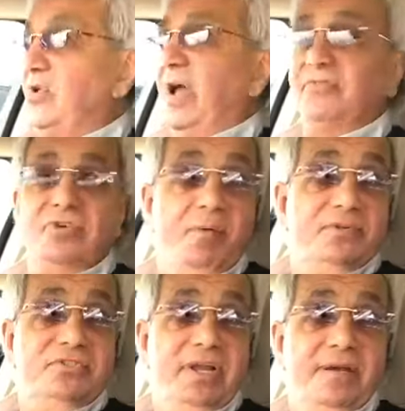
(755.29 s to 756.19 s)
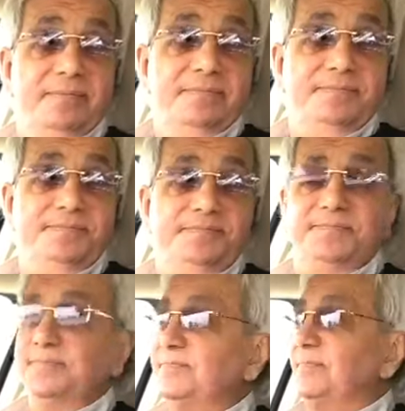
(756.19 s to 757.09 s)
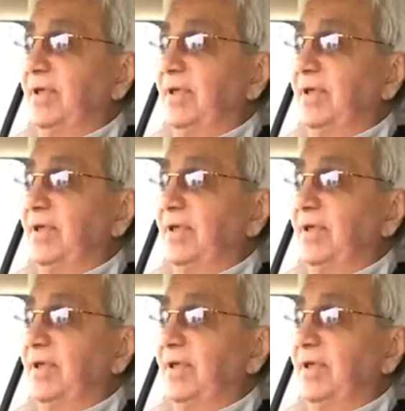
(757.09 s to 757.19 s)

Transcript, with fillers: Do I have troubles, Tim? Yes, sir.